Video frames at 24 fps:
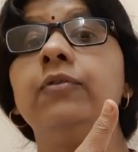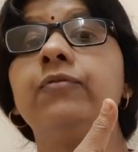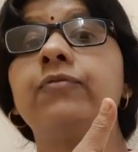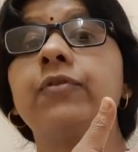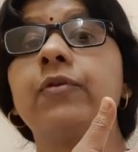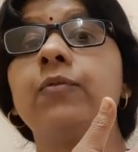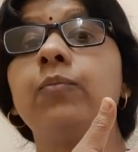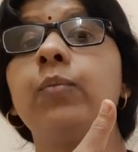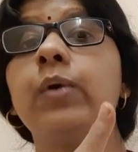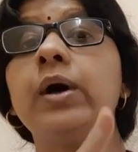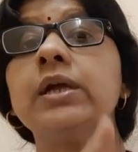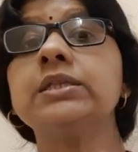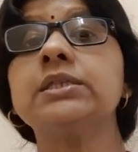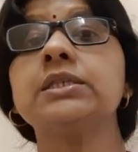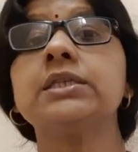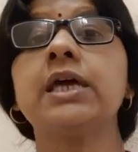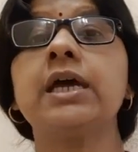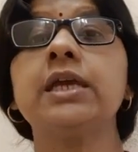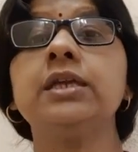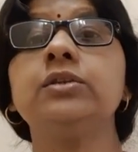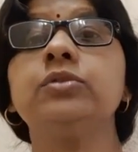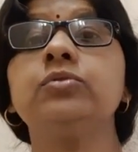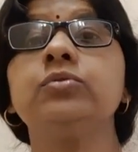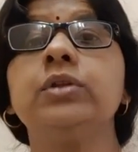from one
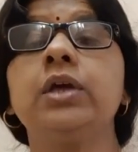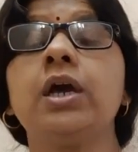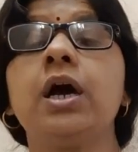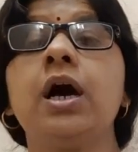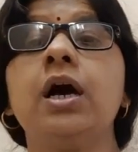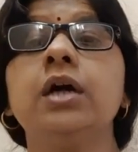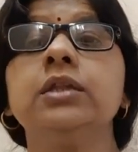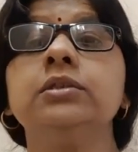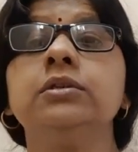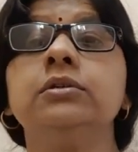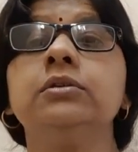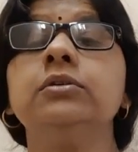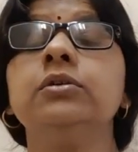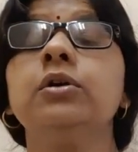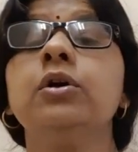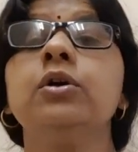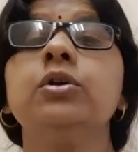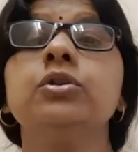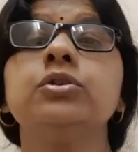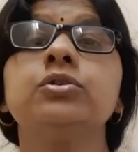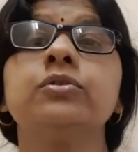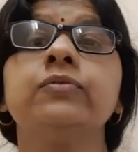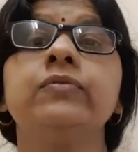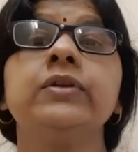side to the other,
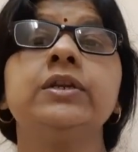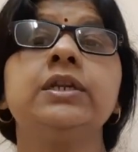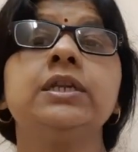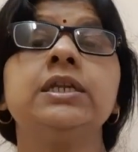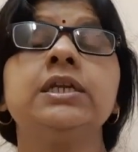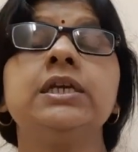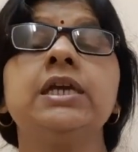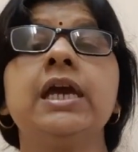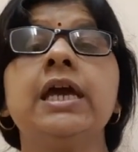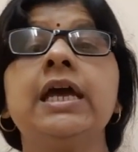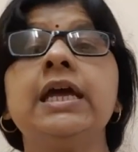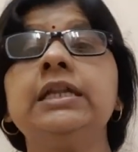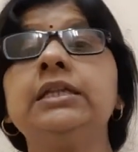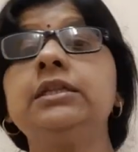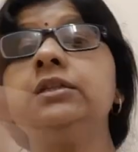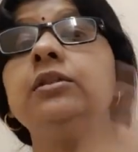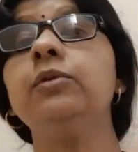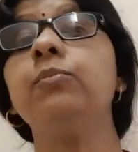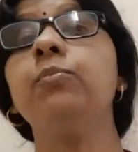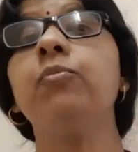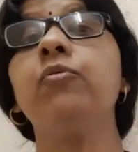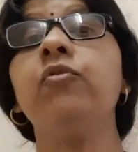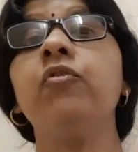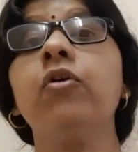so it hit
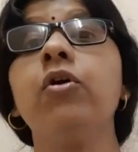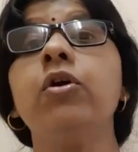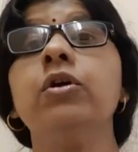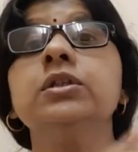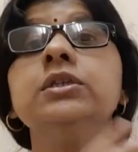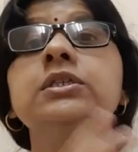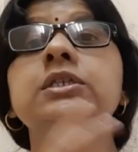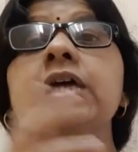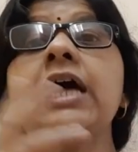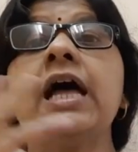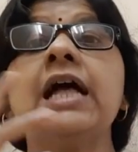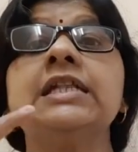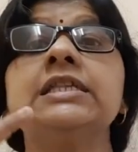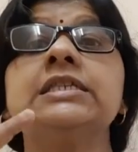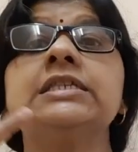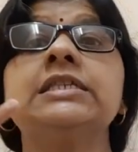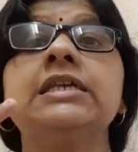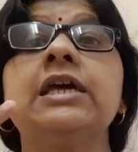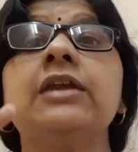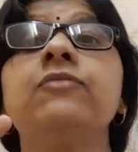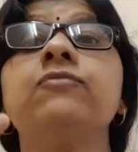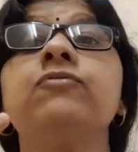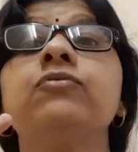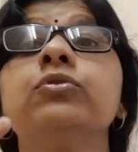the walls and
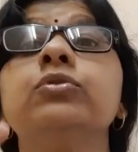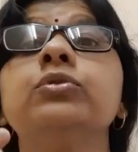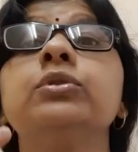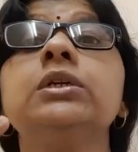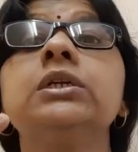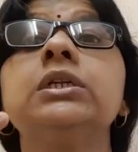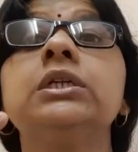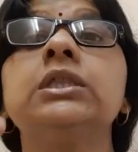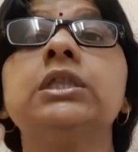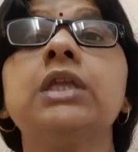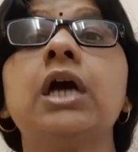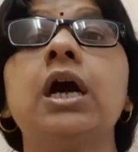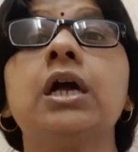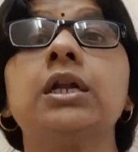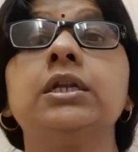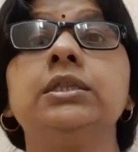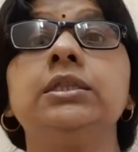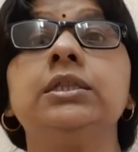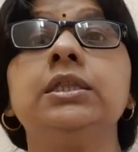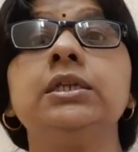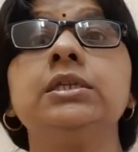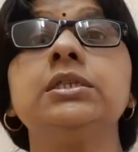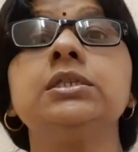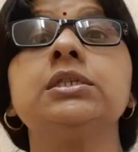sent forth a
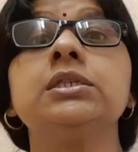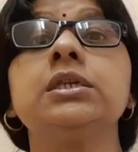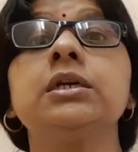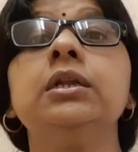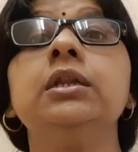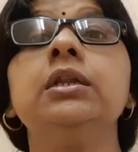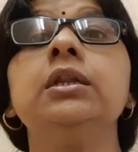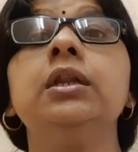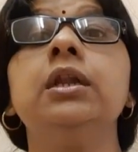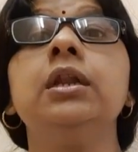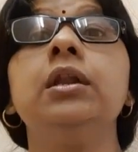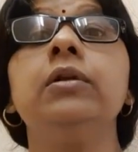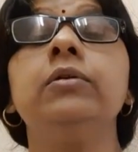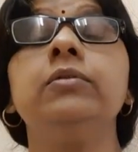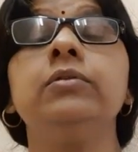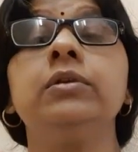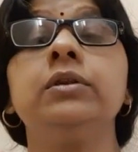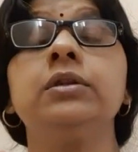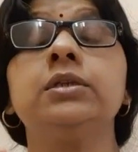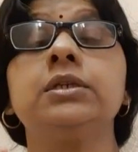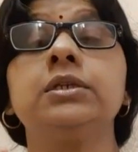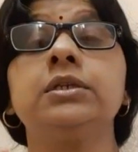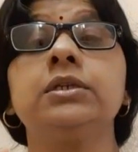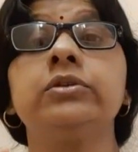thud. That is,
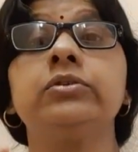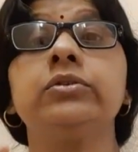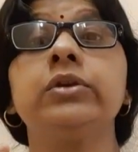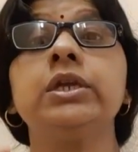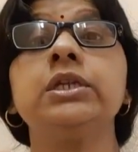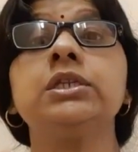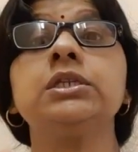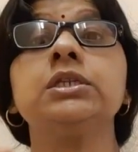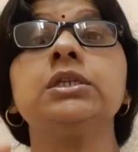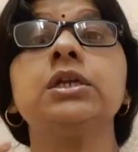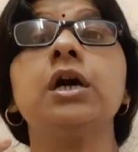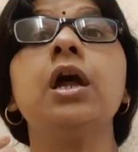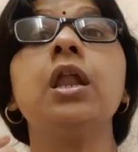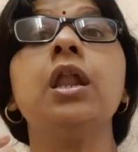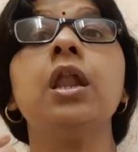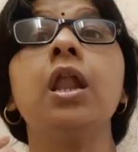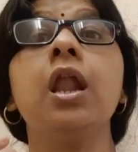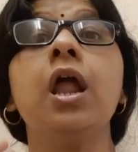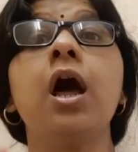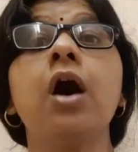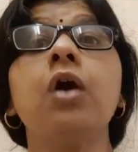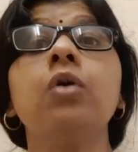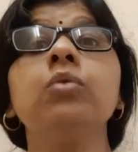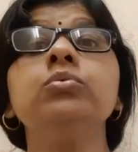it created a
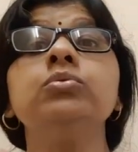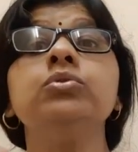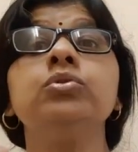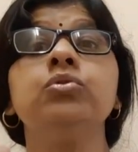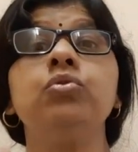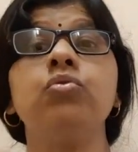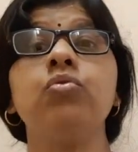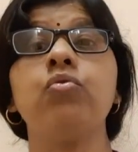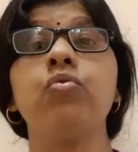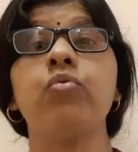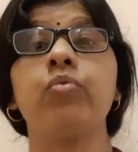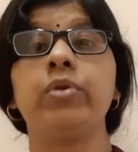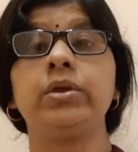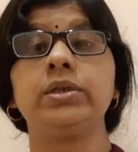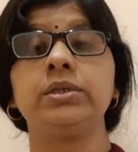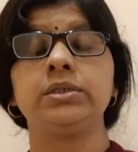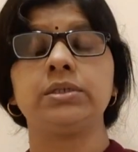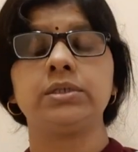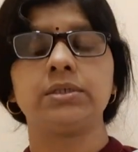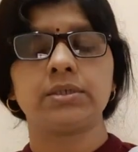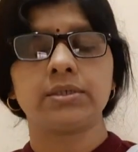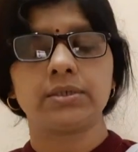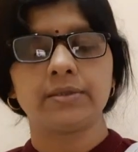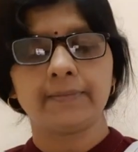loud
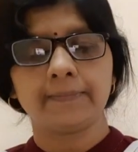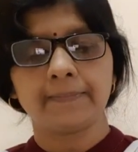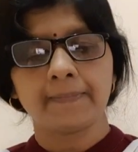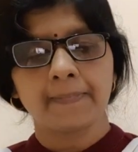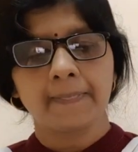noise.